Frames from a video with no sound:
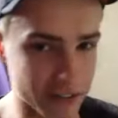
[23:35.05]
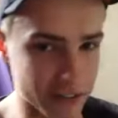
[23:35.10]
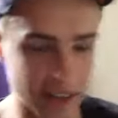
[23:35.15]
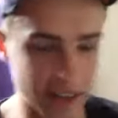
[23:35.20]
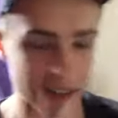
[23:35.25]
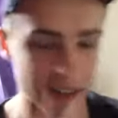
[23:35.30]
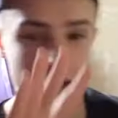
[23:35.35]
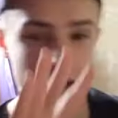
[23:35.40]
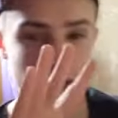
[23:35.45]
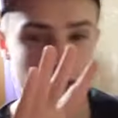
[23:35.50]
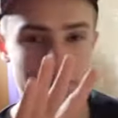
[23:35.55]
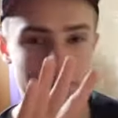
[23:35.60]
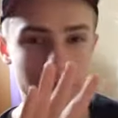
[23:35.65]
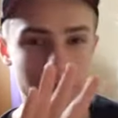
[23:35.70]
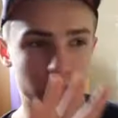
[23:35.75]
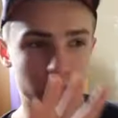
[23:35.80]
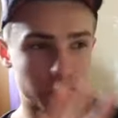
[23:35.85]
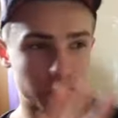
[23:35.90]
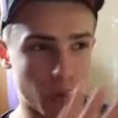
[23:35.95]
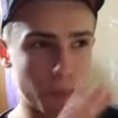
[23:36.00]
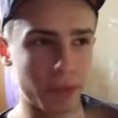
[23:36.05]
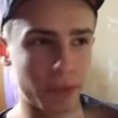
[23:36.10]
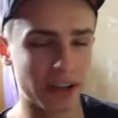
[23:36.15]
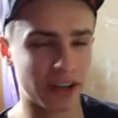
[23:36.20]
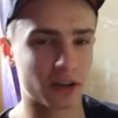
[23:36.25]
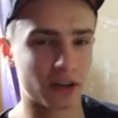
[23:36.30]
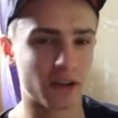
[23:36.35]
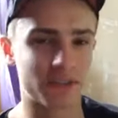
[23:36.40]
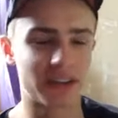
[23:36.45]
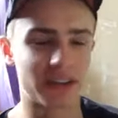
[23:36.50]
said, Robin
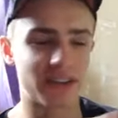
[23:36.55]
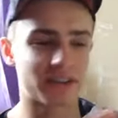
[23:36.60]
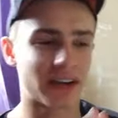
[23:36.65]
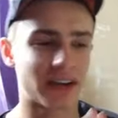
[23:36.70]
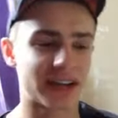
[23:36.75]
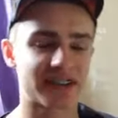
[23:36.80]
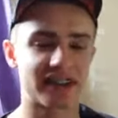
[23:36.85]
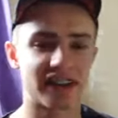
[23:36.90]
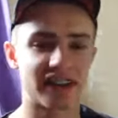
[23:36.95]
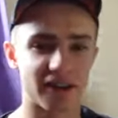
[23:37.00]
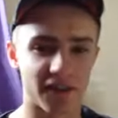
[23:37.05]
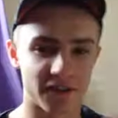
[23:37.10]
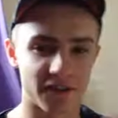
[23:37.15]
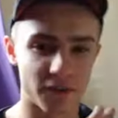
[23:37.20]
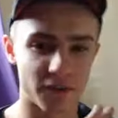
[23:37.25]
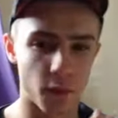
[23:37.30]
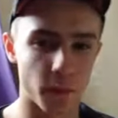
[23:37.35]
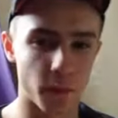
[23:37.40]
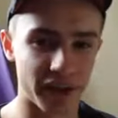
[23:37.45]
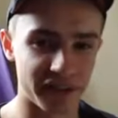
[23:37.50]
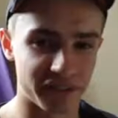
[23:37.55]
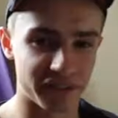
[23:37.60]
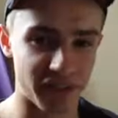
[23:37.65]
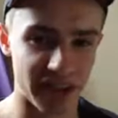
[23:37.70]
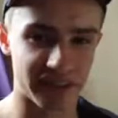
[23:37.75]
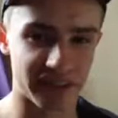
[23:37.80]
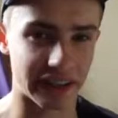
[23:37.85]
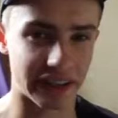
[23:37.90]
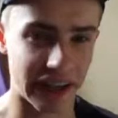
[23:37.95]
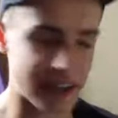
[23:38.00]
Lakoff never actually did a full
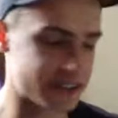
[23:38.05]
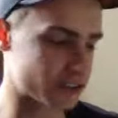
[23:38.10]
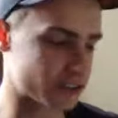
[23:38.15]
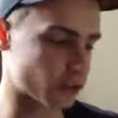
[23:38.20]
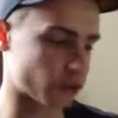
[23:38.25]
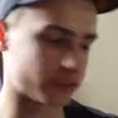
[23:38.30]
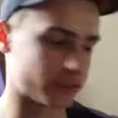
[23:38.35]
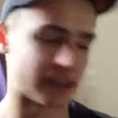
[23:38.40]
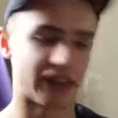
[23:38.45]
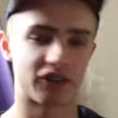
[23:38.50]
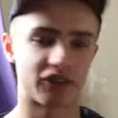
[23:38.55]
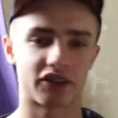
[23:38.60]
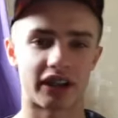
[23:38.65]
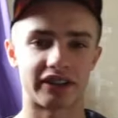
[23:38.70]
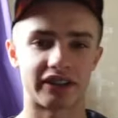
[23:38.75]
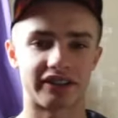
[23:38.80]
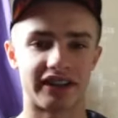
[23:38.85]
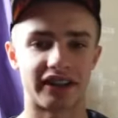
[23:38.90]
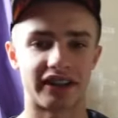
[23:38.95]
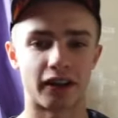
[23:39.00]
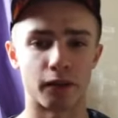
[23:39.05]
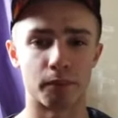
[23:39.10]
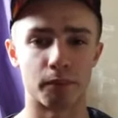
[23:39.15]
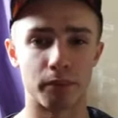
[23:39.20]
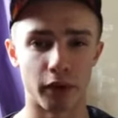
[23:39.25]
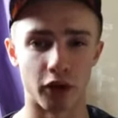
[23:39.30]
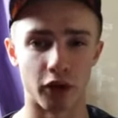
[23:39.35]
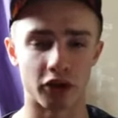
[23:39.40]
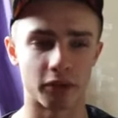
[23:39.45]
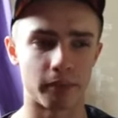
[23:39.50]
investigation on this, and she did a
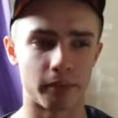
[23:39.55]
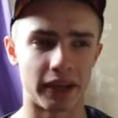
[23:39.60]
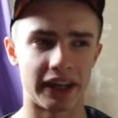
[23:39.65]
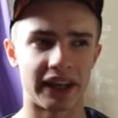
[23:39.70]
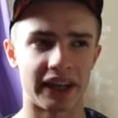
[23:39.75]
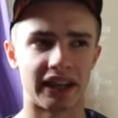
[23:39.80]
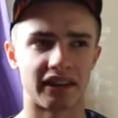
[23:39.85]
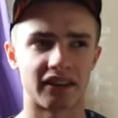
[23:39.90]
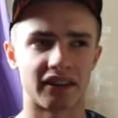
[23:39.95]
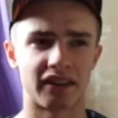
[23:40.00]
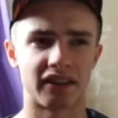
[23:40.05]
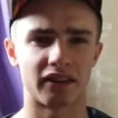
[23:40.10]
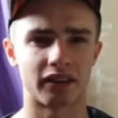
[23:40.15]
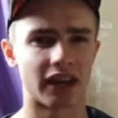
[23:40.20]
full meaning